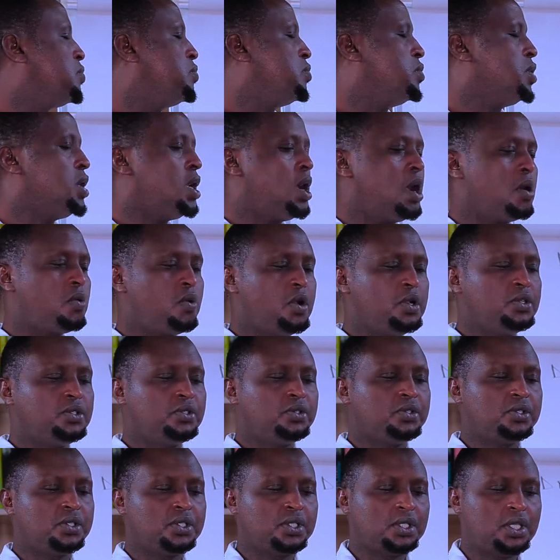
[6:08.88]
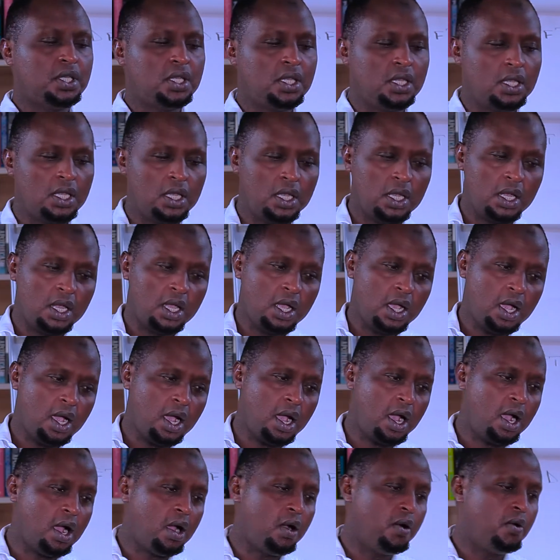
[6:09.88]
we are going to see
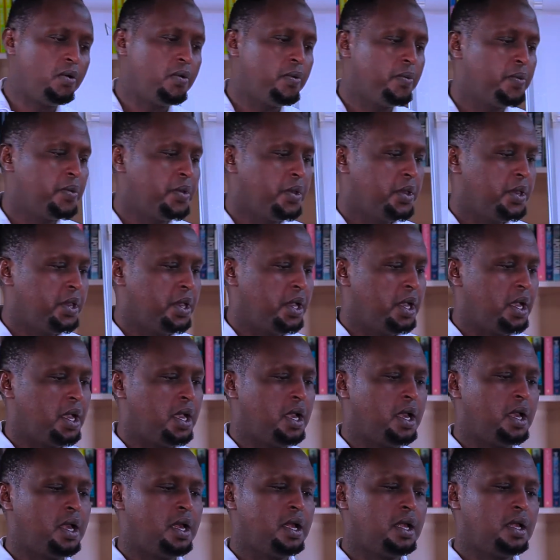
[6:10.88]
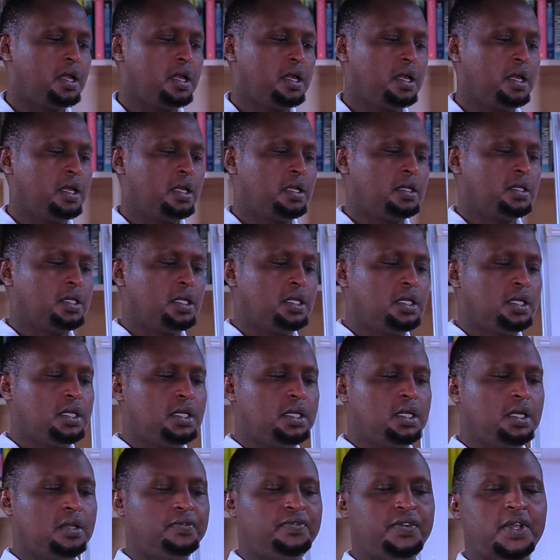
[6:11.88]
how
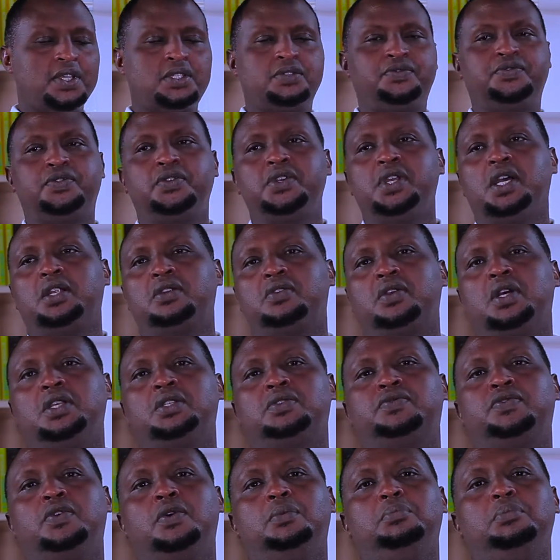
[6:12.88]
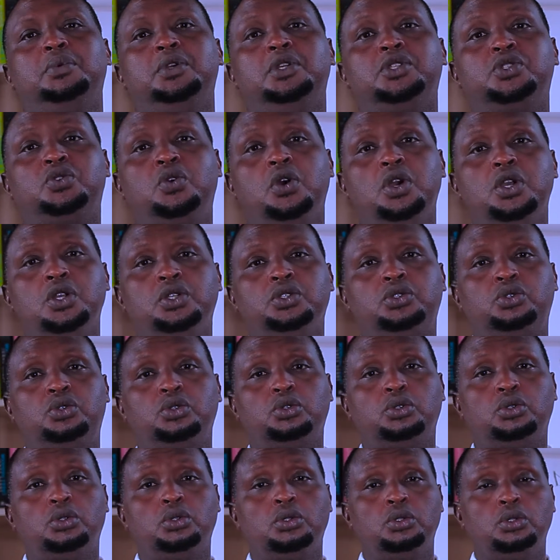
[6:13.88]
the fast Fourier transform is going
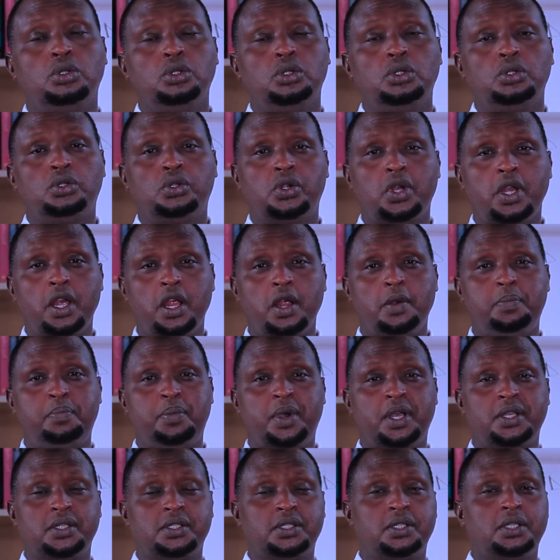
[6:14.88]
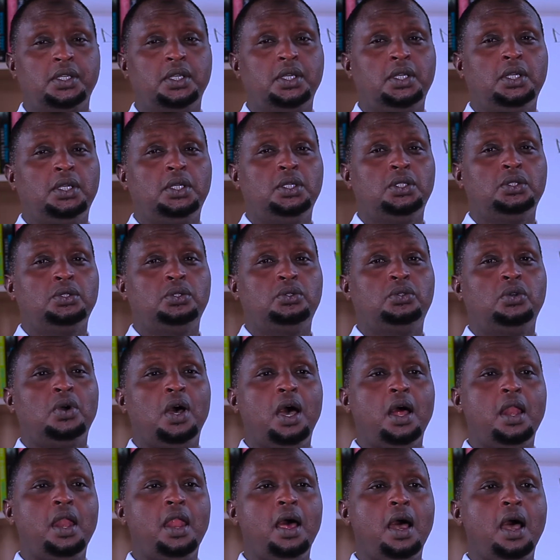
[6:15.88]
to help us to
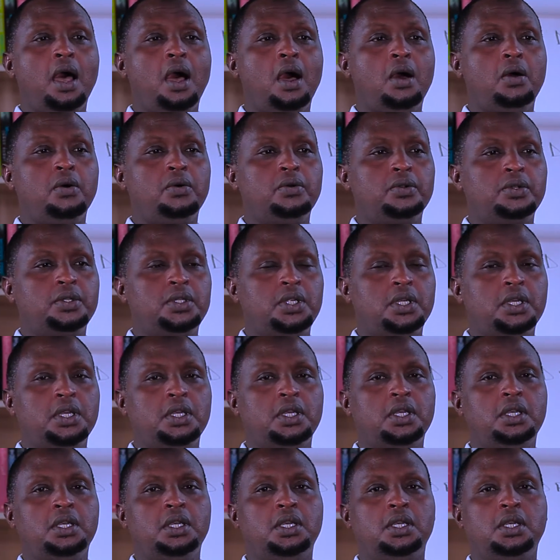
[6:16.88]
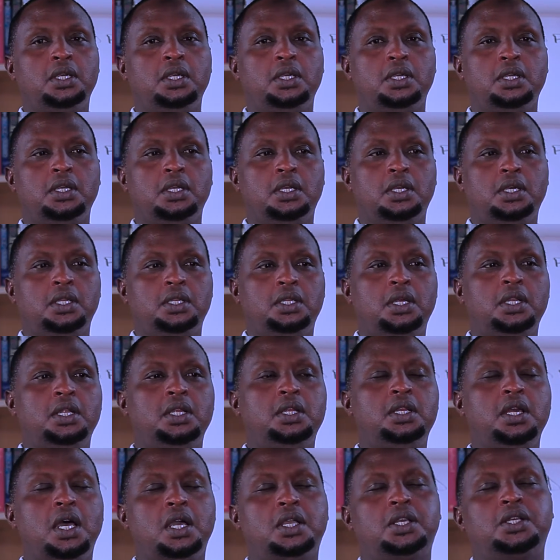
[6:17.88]
allow the
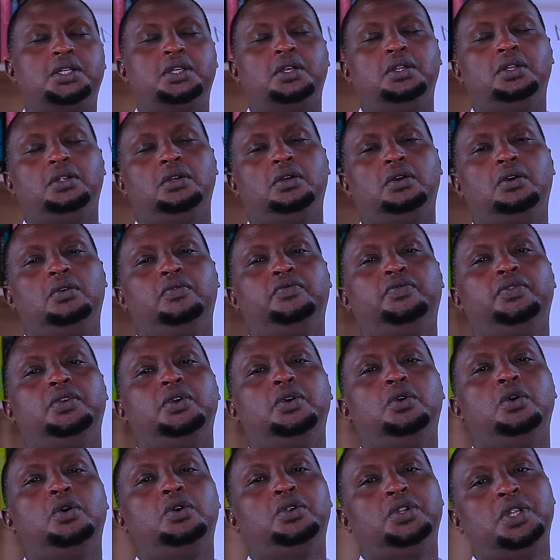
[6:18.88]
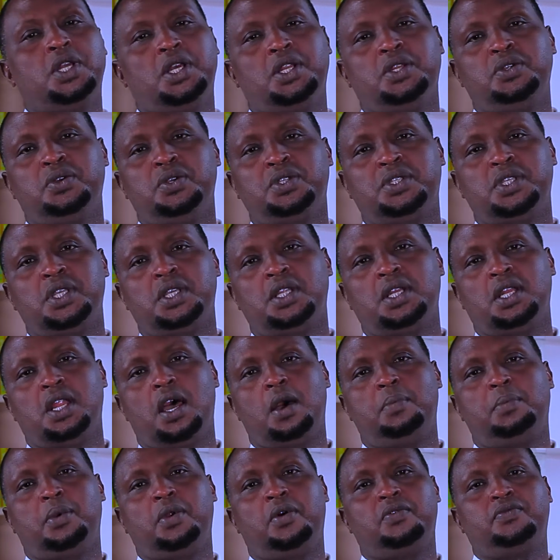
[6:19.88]
reduction of or reducing
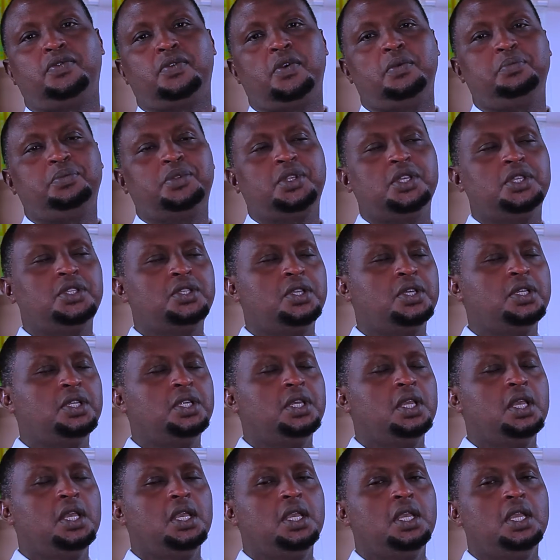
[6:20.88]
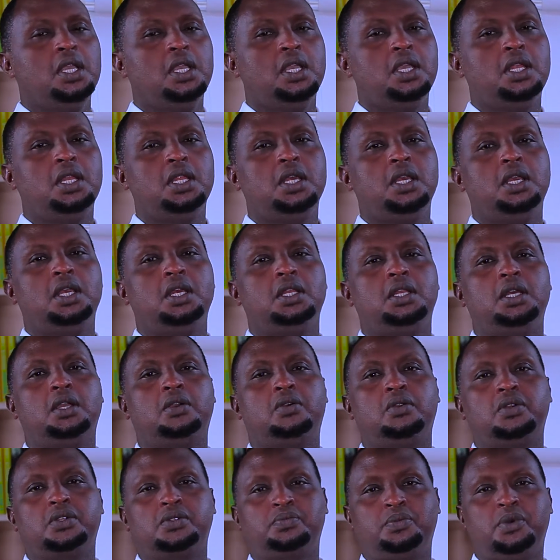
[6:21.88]
number of computation in the
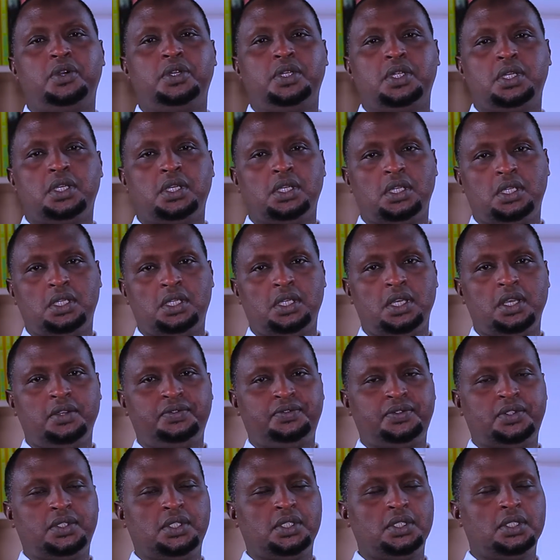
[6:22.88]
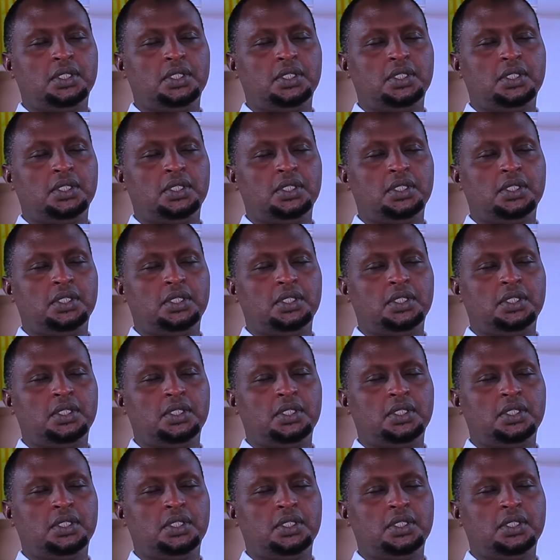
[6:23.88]
corresponding DFT.